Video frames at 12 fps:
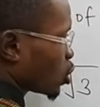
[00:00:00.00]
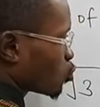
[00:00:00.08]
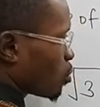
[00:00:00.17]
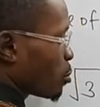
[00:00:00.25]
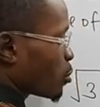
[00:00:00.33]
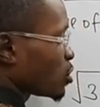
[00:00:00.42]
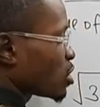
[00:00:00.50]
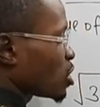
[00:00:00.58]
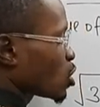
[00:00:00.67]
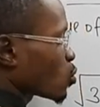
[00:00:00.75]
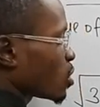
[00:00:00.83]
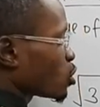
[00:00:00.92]
So
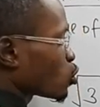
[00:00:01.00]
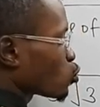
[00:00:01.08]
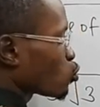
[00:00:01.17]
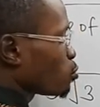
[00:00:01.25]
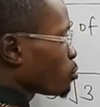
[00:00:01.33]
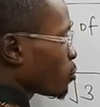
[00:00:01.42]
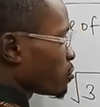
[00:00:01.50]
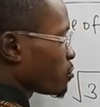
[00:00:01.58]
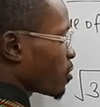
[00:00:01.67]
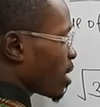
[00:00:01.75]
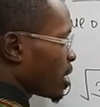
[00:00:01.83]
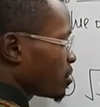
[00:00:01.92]
1.6 square is
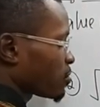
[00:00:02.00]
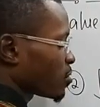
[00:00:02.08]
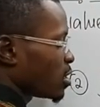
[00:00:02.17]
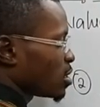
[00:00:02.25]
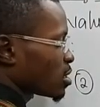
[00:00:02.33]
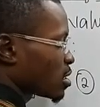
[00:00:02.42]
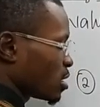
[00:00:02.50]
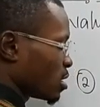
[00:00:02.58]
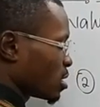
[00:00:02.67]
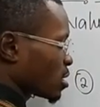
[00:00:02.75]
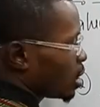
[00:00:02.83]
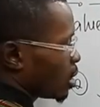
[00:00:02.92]

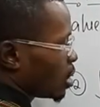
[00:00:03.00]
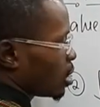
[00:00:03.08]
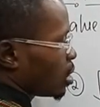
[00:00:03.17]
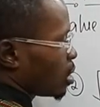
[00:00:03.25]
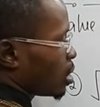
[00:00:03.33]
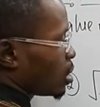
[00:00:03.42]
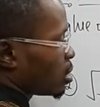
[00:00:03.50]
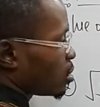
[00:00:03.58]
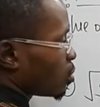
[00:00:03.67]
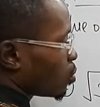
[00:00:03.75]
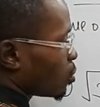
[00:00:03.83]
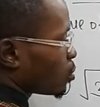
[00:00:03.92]
2.56.
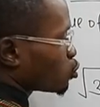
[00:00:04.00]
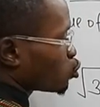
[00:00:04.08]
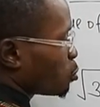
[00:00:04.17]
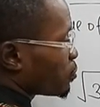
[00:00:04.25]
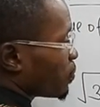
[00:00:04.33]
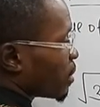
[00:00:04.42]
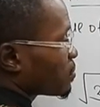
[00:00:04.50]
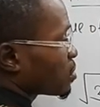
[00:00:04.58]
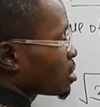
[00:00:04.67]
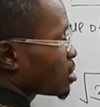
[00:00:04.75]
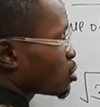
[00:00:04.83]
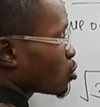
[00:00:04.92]

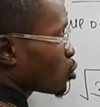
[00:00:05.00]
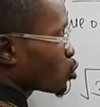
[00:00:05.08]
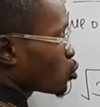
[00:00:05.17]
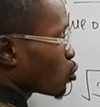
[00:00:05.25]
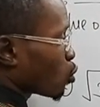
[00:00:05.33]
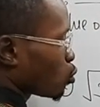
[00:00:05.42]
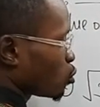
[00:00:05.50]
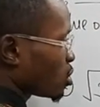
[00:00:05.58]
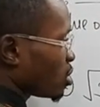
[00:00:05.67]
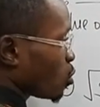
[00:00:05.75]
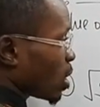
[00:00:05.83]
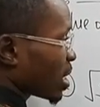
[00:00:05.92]
2.56 is also close.
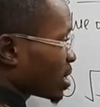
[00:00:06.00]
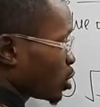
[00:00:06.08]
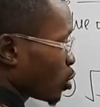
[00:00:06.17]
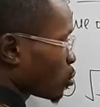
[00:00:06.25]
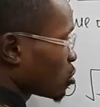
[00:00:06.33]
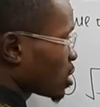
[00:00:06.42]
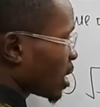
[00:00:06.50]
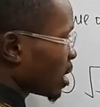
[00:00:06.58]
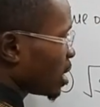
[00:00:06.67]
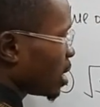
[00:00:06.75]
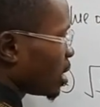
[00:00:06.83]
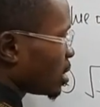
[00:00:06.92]
We are getting closer.
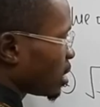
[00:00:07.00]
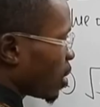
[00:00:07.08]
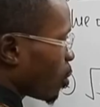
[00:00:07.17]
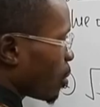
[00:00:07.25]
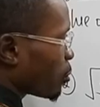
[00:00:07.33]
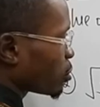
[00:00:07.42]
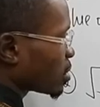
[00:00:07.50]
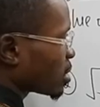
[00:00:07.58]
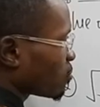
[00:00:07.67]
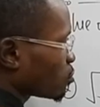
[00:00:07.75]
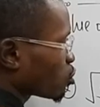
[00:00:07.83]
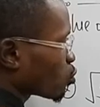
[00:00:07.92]
Now
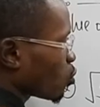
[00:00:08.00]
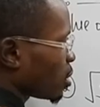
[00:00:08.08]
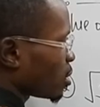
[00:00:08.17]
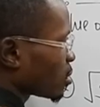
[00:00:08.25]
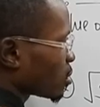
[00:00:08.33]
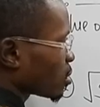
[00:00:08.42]
1.7 square.